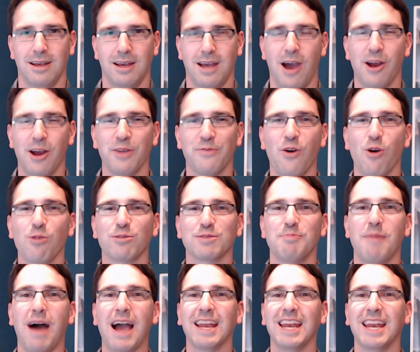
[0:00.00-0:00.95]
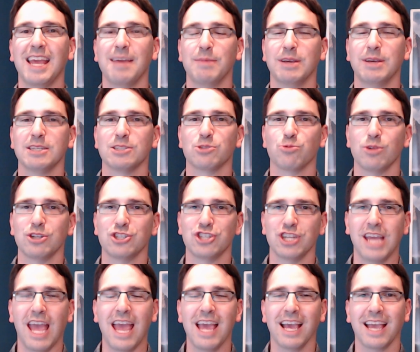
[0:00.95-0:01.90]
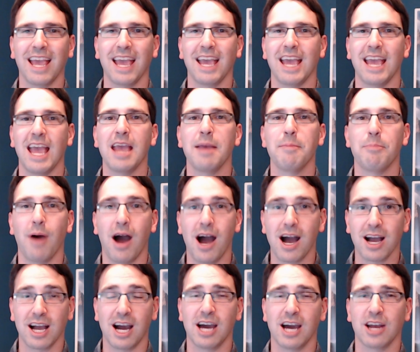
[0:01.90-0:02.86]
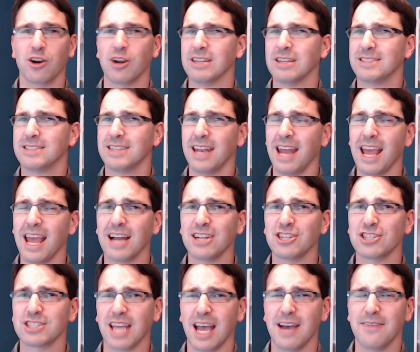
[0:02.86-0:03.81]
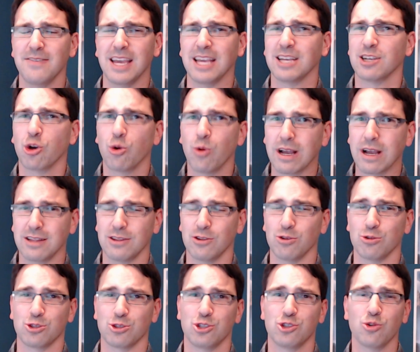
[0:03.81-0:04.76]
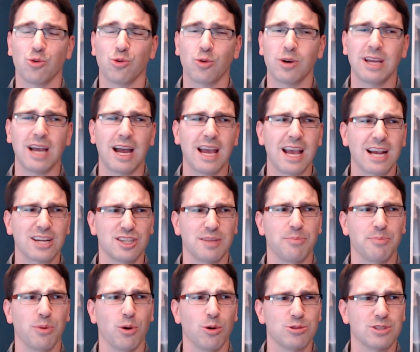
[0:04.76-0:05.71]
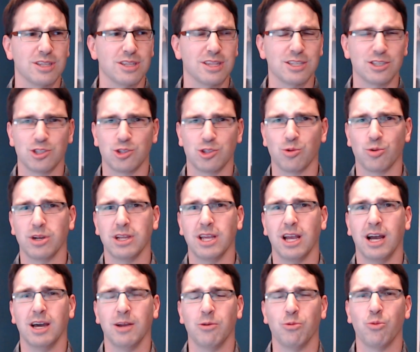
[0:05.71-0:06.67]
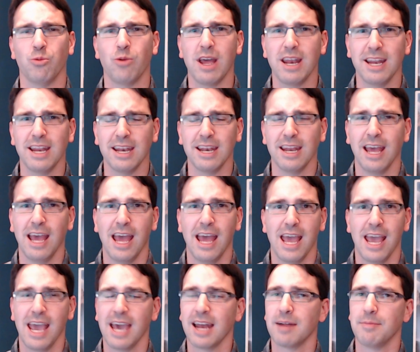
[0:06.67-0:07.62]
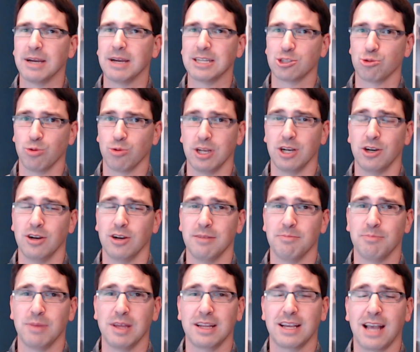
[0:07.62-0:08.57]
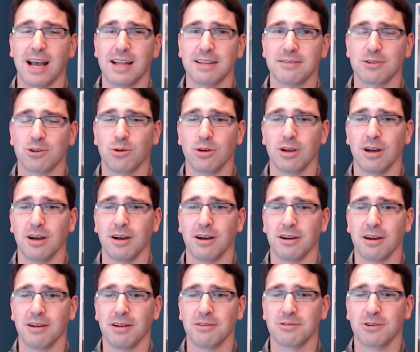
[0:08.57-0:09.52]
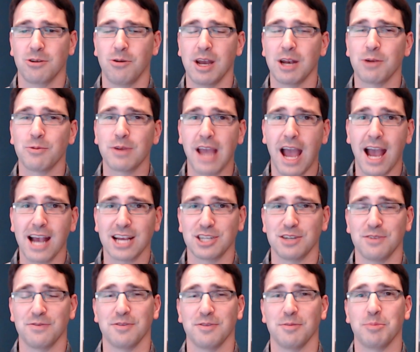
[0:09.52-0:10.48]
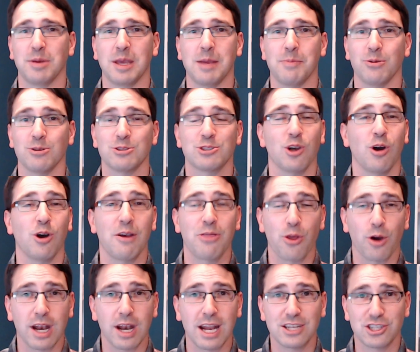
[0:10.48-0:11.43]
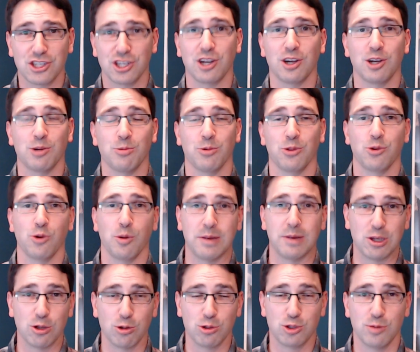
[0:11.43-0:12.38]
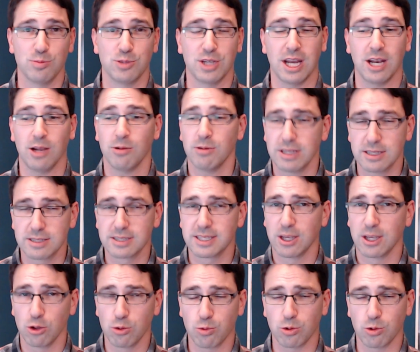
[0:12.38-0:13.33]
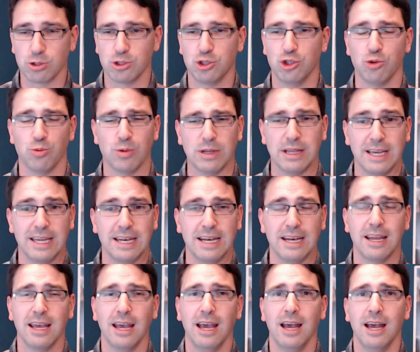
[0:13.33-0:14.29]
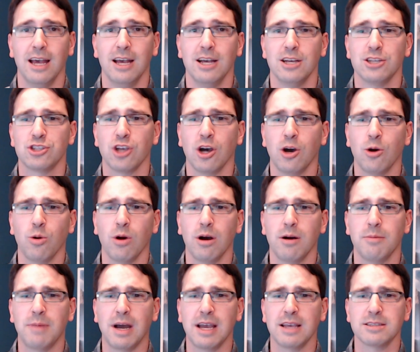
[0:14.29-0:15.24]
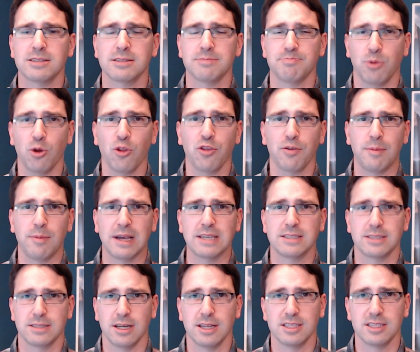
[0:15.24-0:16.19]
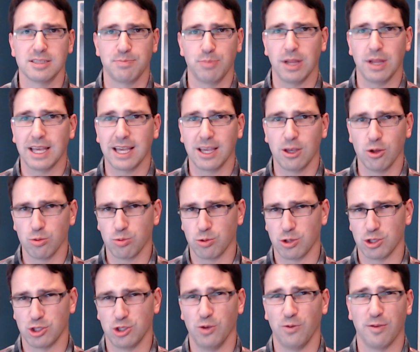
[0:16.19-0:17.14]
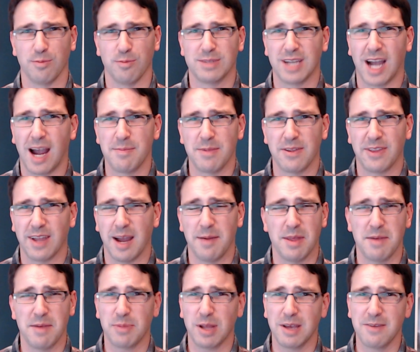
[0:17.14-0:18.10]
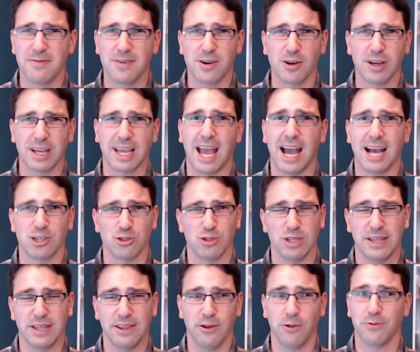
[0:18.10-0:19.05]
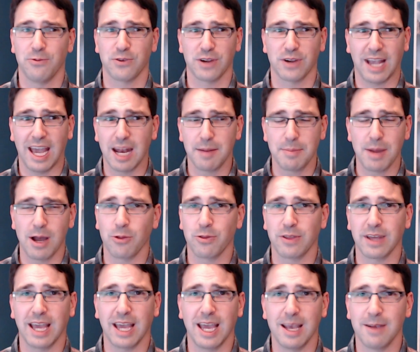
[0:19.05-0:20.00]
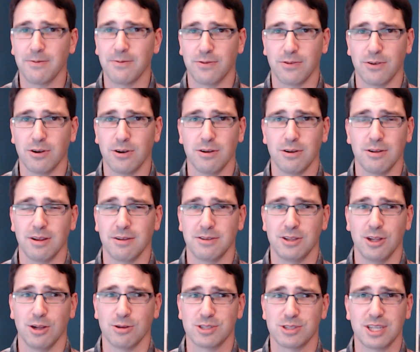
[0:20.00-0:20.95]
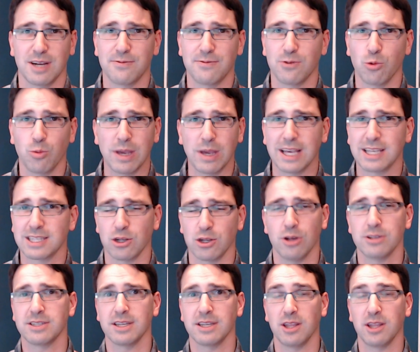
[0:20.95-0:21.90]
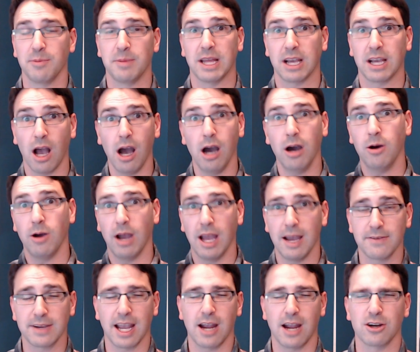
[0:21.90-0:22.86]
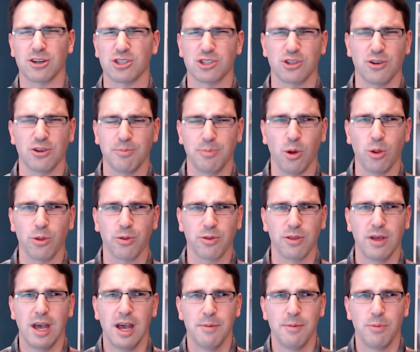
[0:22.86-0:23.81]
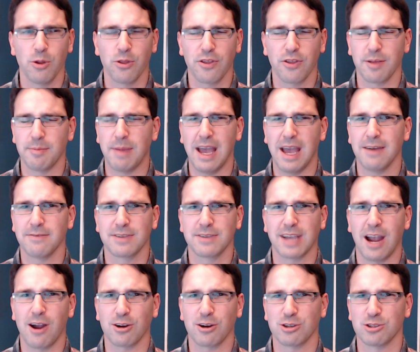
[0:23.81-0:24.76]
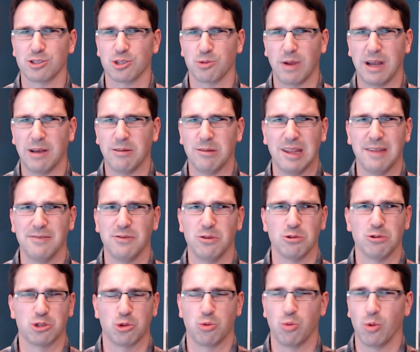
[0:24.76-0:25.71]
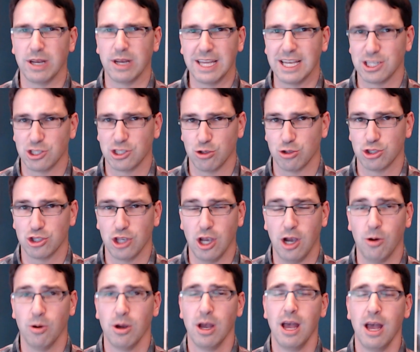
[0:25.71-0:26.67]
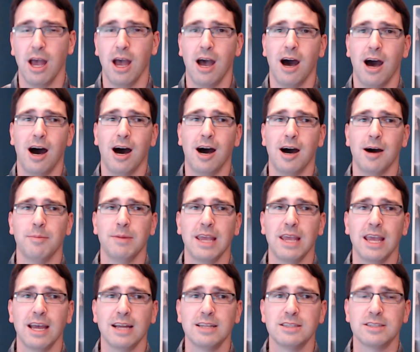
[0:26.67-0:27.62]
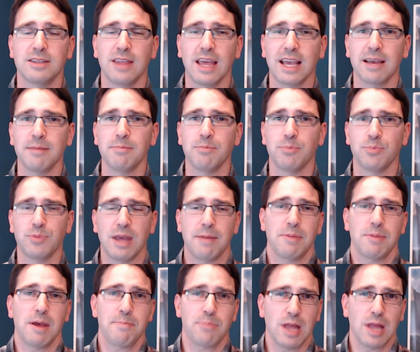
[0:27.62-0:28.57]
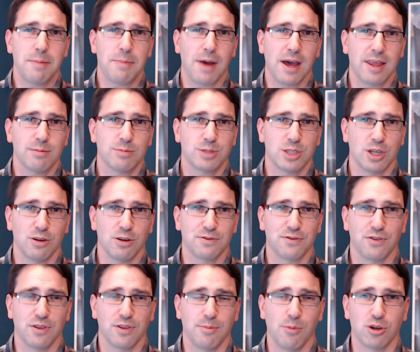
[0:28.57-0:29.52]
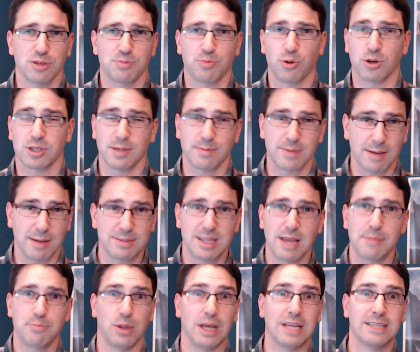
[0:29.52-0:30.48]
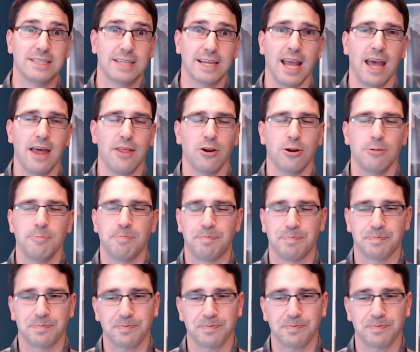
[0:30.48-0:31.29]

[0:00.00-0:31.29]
Howdy folks, my name is Richie, aka Bogotter, and today I just have a quick little story. I actually posted this story on Reddit and on my Twitter, and it got uh, quite a reaction from people, so I thought I'd share it with you on my YouTube channel. It's Guild Wars two related. So my both of my sons play Guild Wars two from time to time. They play very casually. They'll forget about the game for, you know, several weeks, and all of a sudden they'll be like, oh, I have a character. So both both of them have characters around level twenty-ish or so. Um, and they can they, they play by themselves for the most part. Sometimes they play together.